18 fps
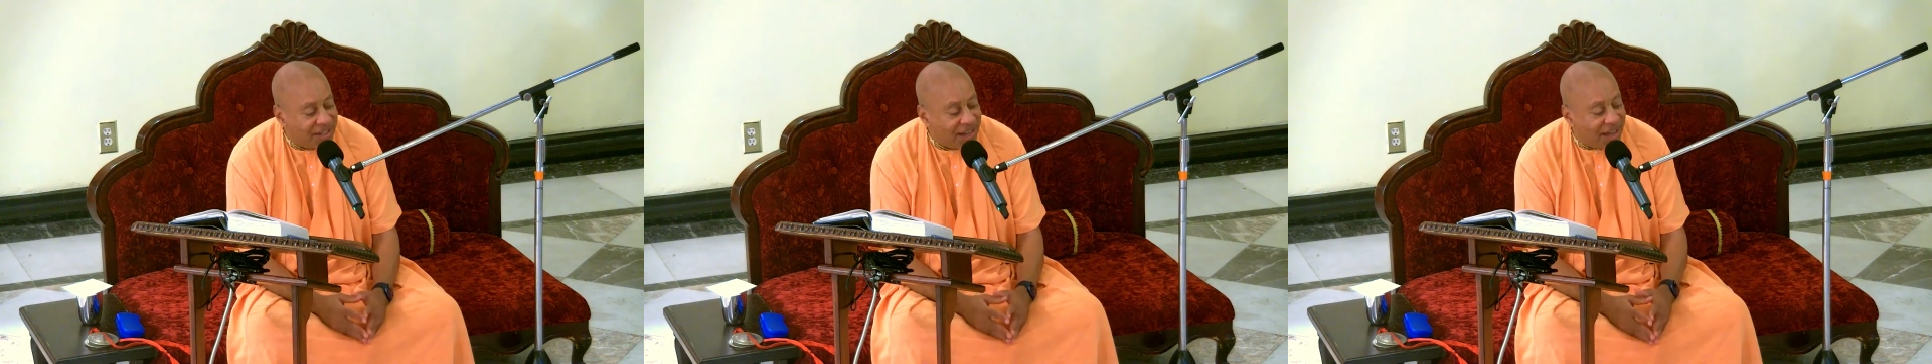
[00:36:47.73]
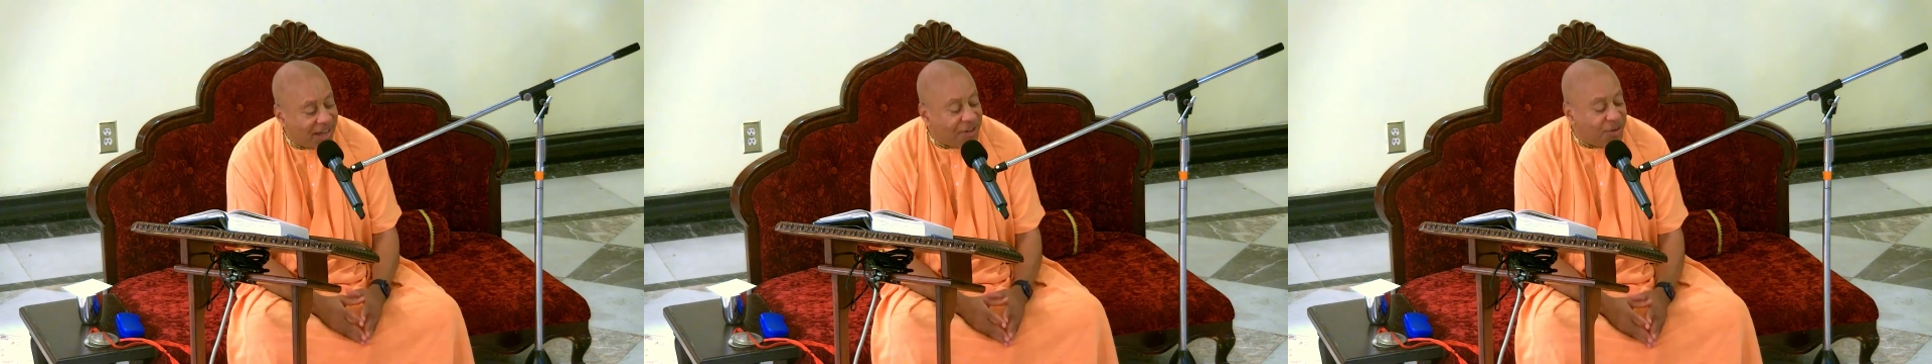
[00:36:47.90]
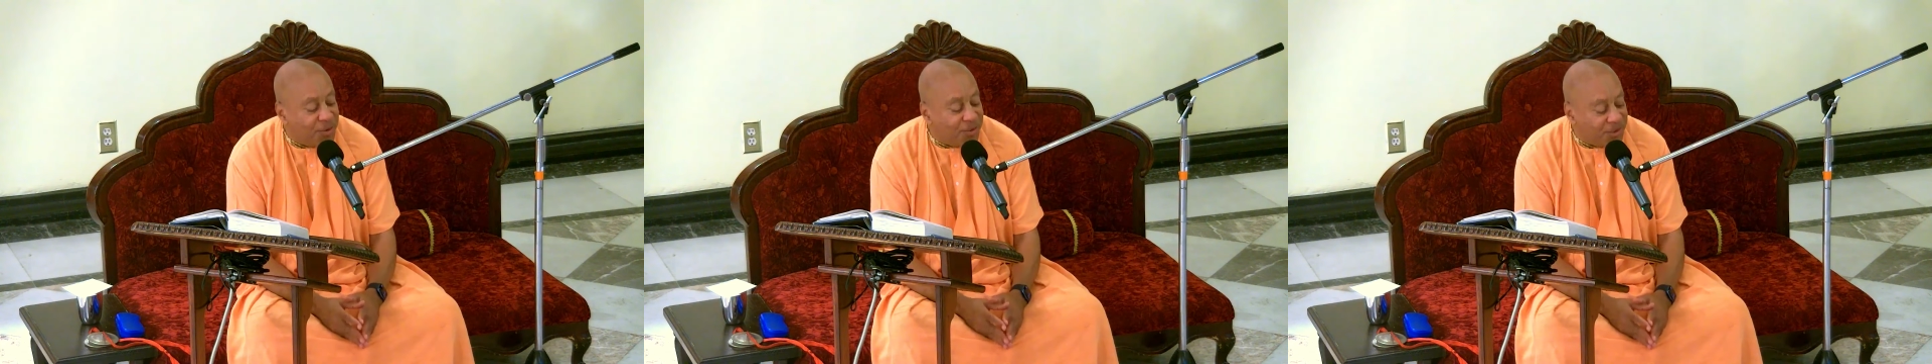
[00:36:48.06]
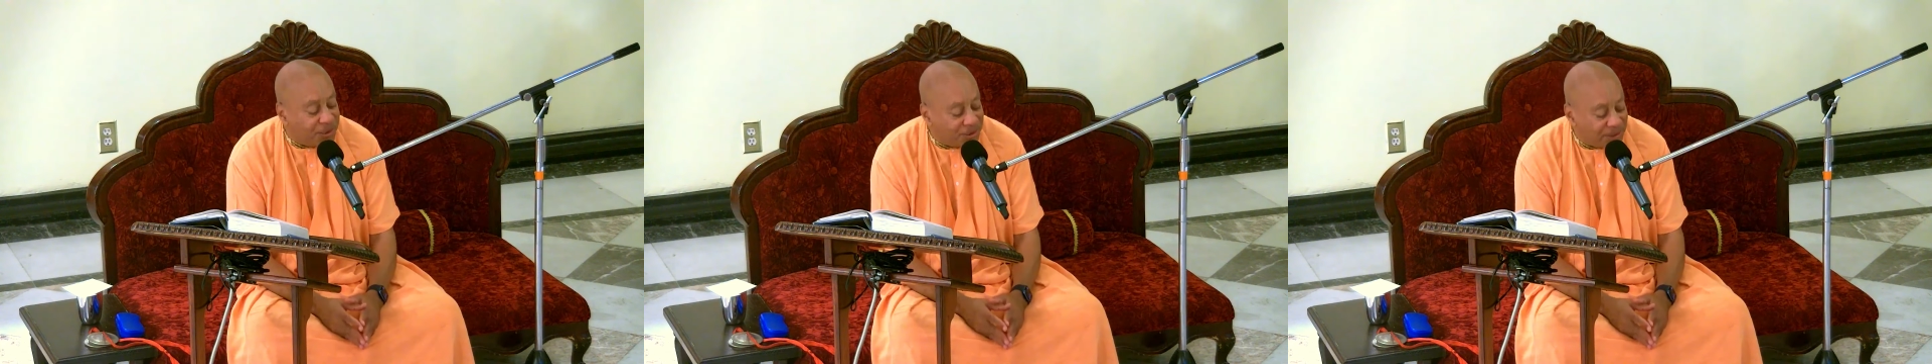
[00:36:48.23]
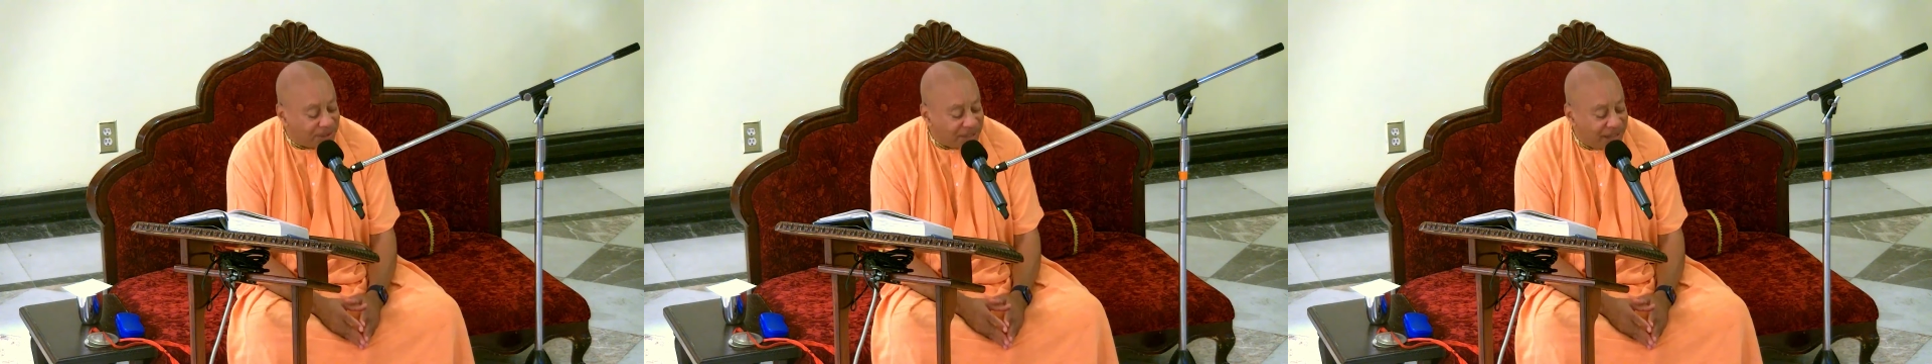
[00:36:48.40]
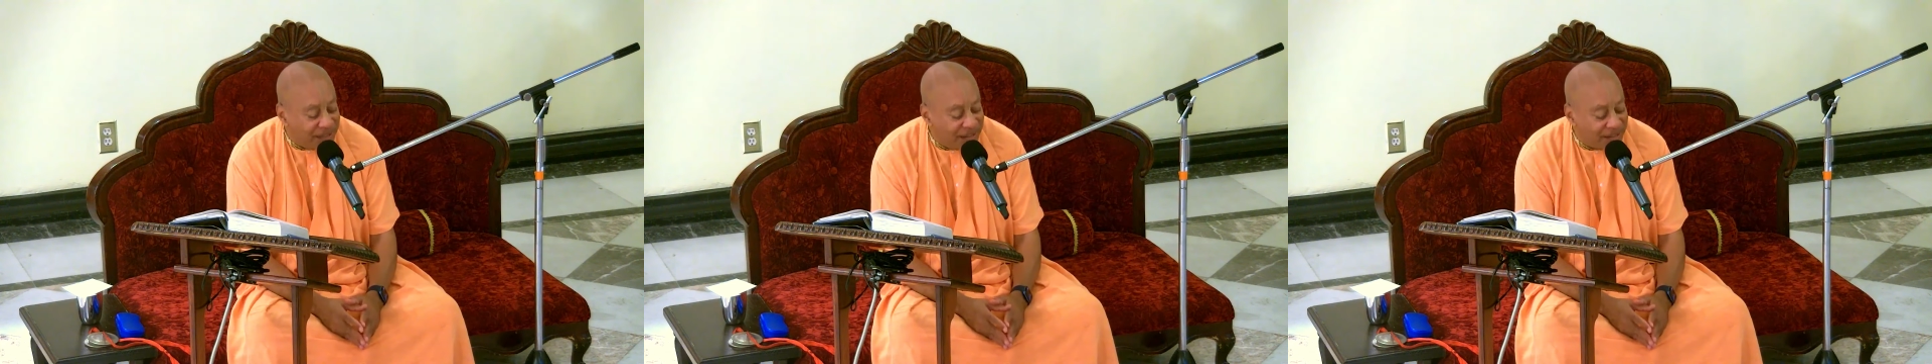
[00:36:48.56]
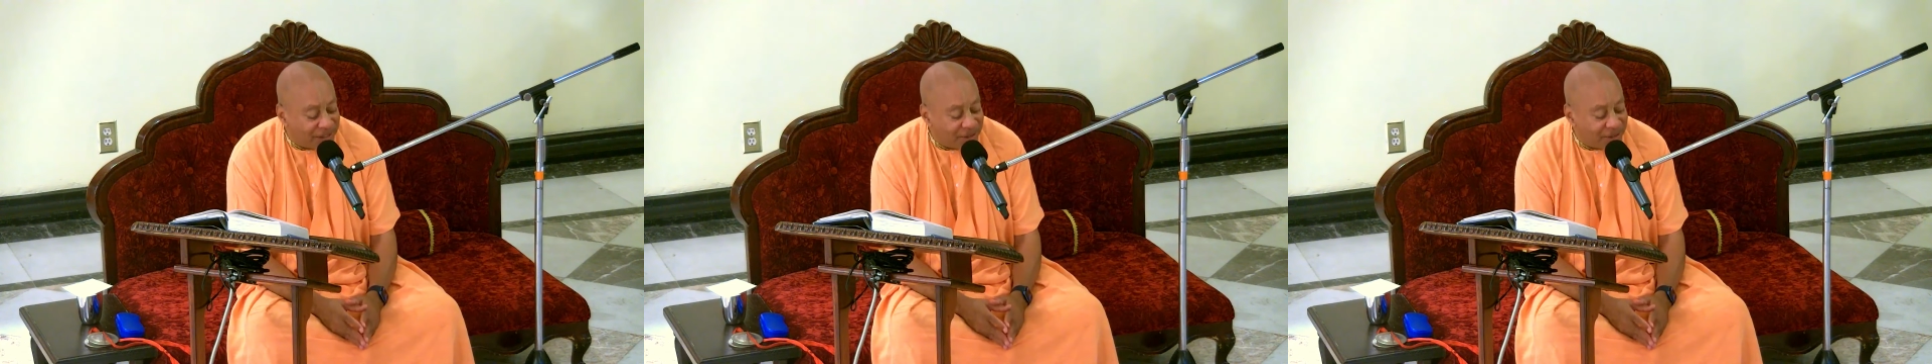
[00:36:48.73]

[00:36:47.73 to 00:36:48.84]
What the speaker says: Anukulyena